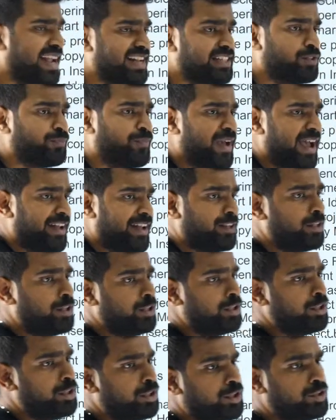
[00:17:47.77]
Science Fair.
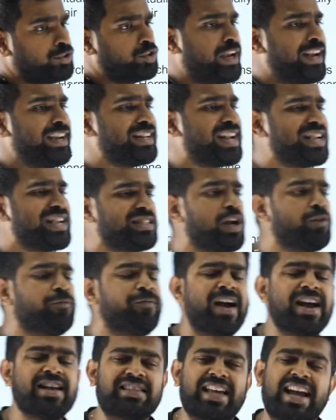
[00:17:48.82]
So International
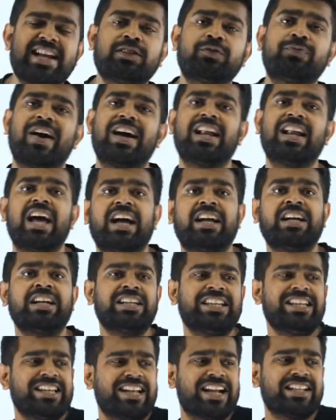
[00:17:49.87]
Science Fair la
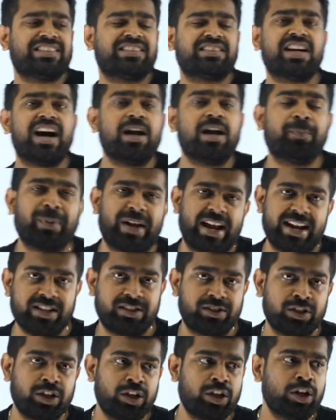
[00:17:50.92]
he gets third
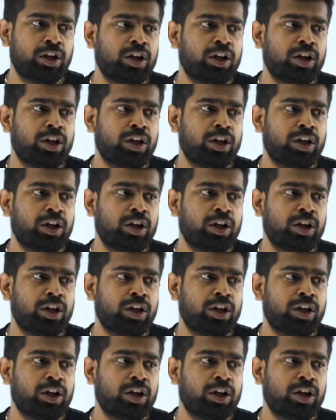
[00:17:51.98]
prize.